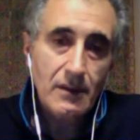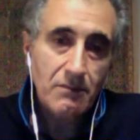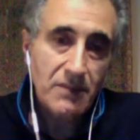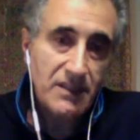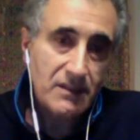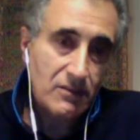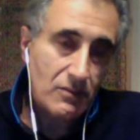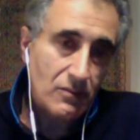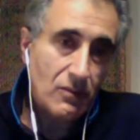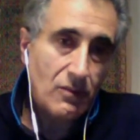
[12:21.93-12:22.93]
But
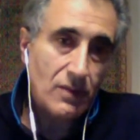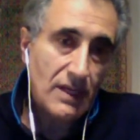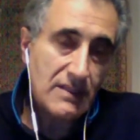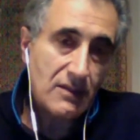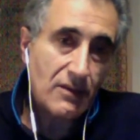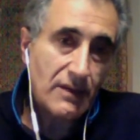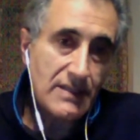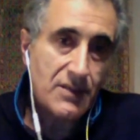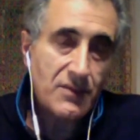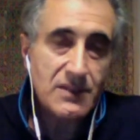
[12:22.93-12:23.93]
as long
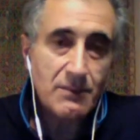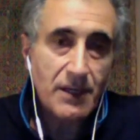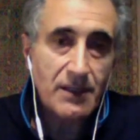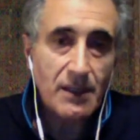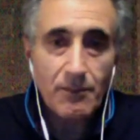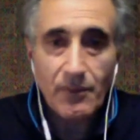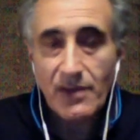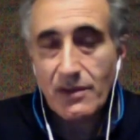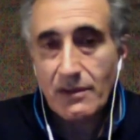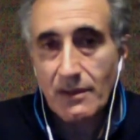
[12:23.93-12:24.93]
as there is a body
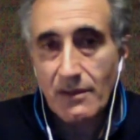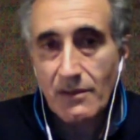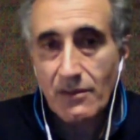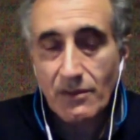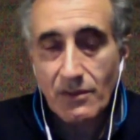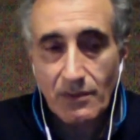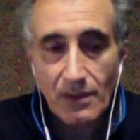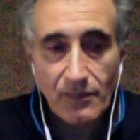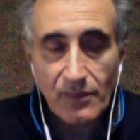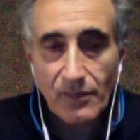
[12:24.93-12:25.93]
impression, it's good to
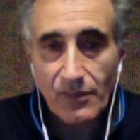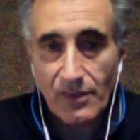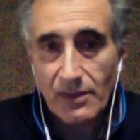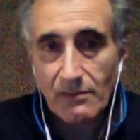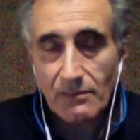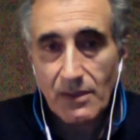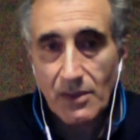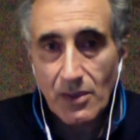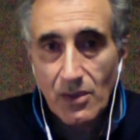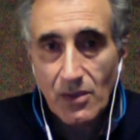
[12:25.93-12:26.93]
give the freedom,
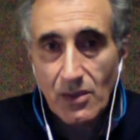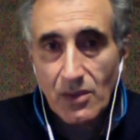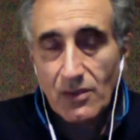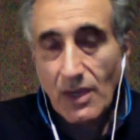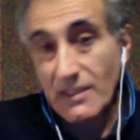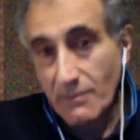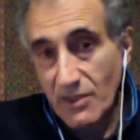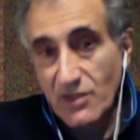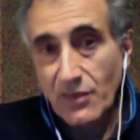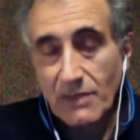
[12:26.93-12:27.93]
as
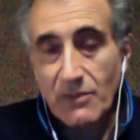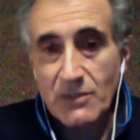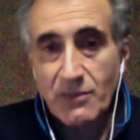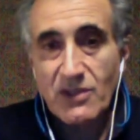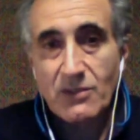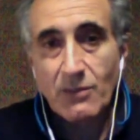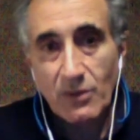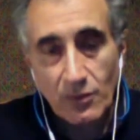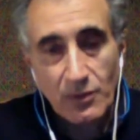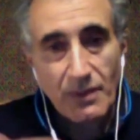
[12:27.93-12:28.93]
much freedom as possible
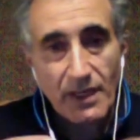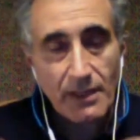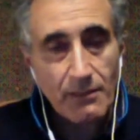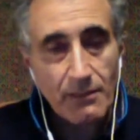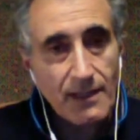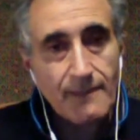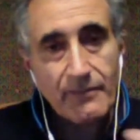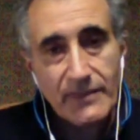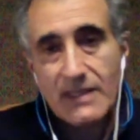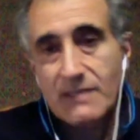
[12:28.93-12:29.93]
to the body, meaning
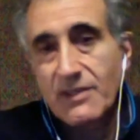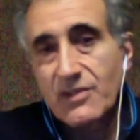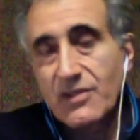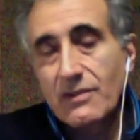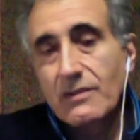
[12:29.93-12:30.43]
as much